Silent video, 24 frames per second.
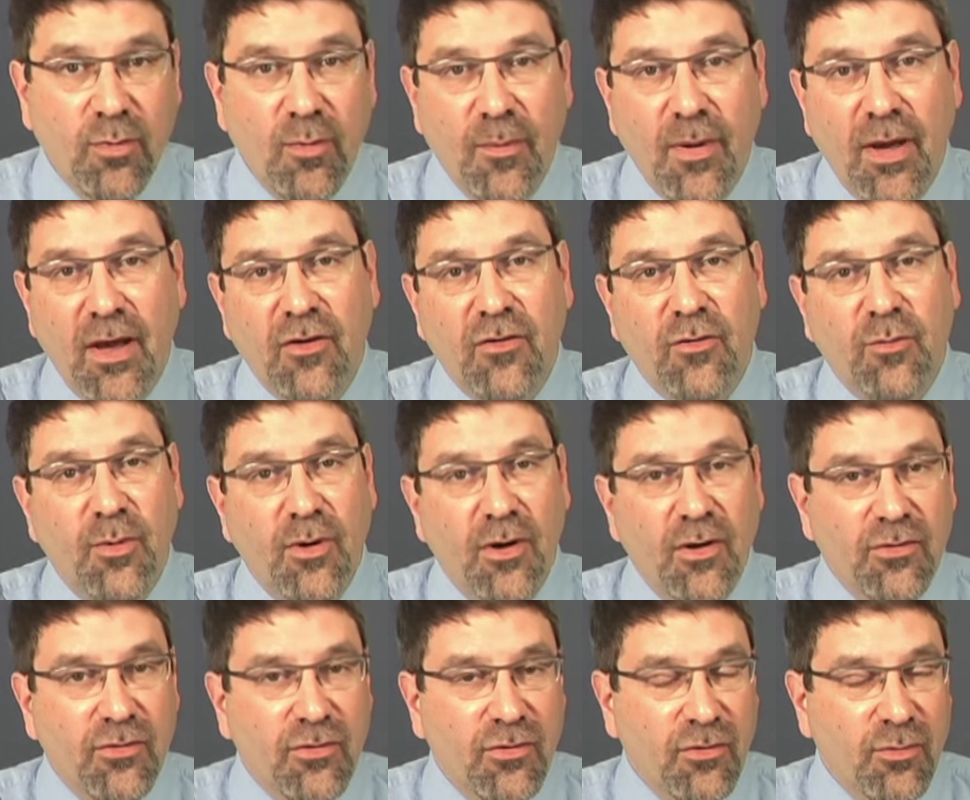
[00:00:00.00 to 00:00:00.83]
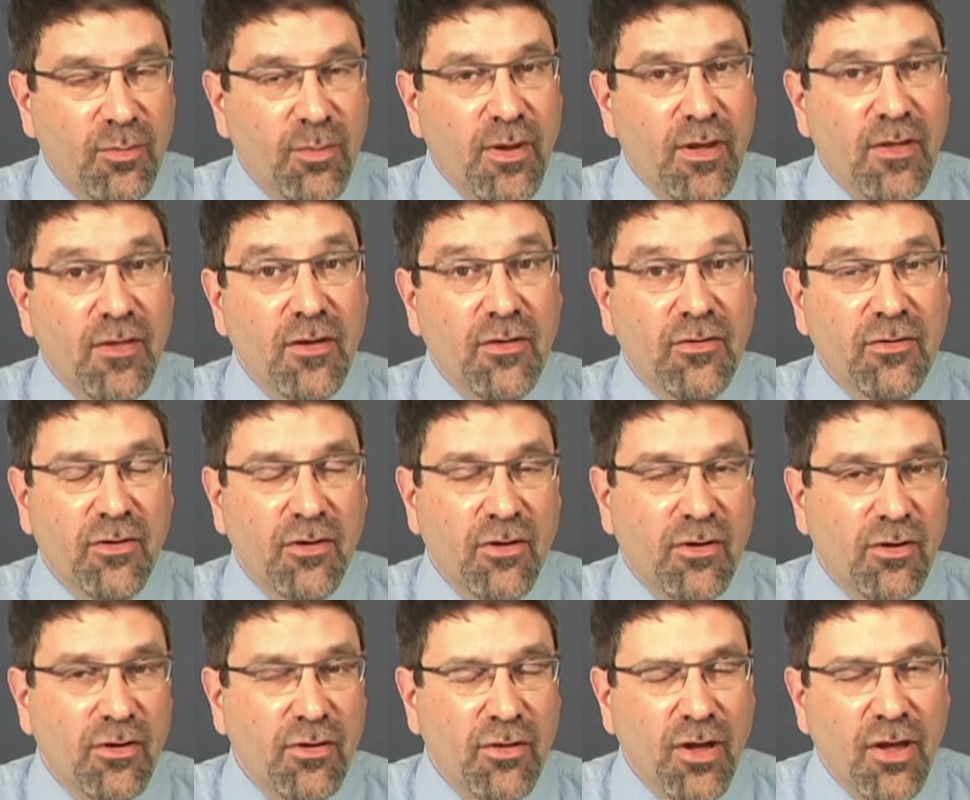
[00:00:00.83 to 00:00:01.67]
But my experience has been that it's
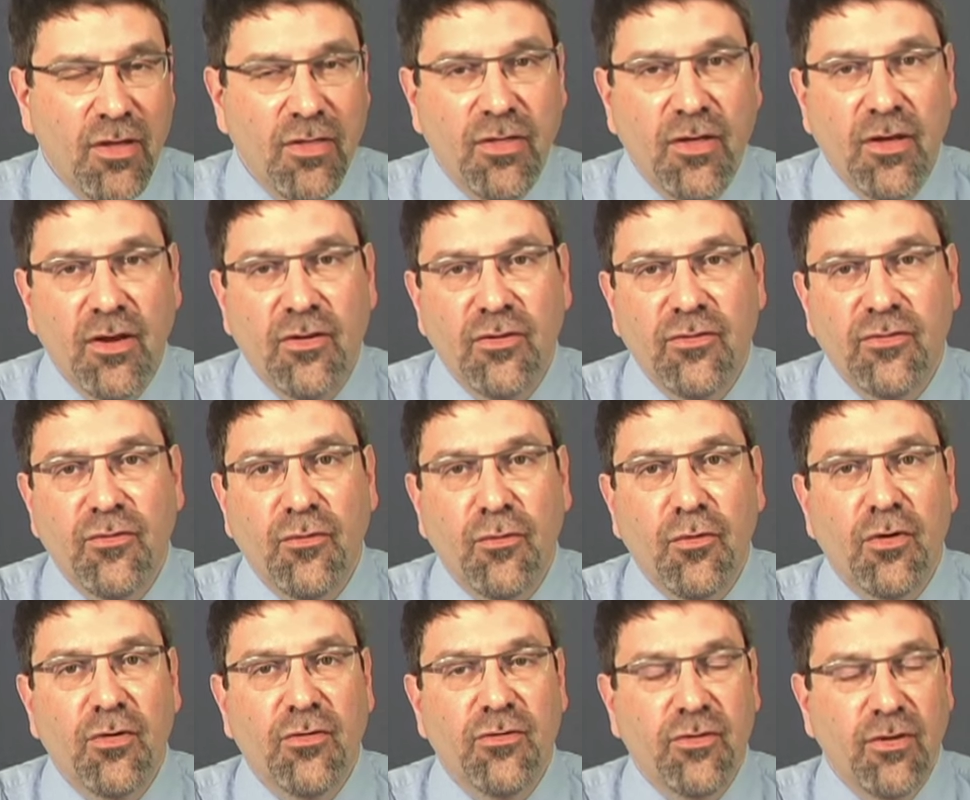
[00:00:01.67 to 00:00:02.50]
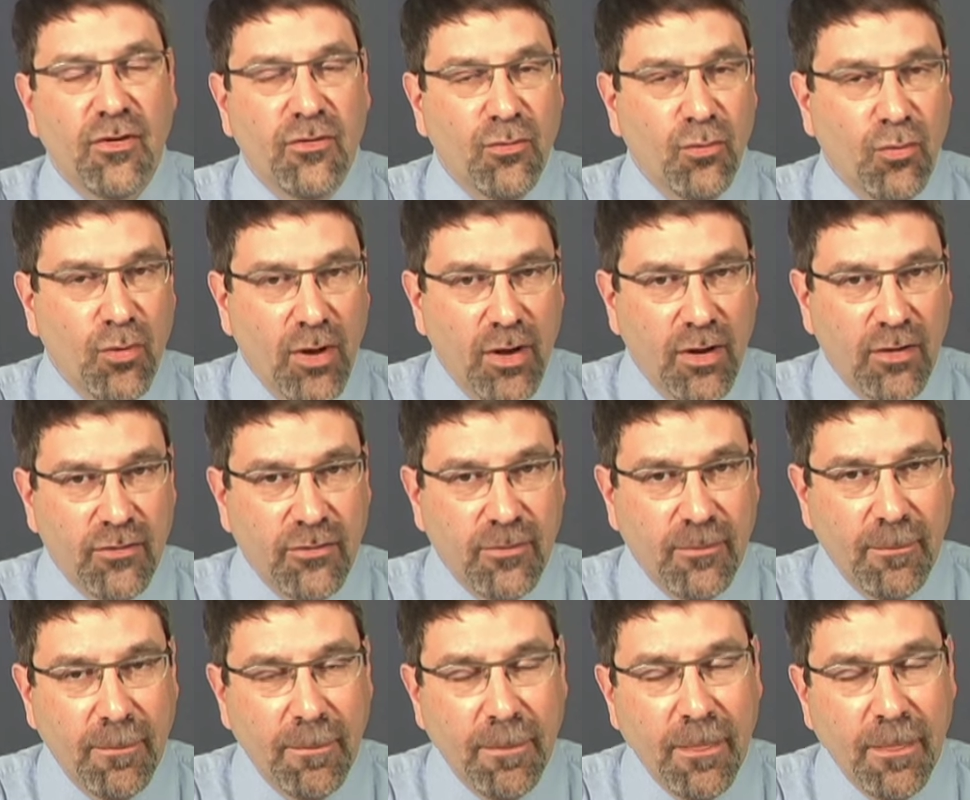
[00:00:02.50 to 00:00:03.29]
going to delay things four to six weeks.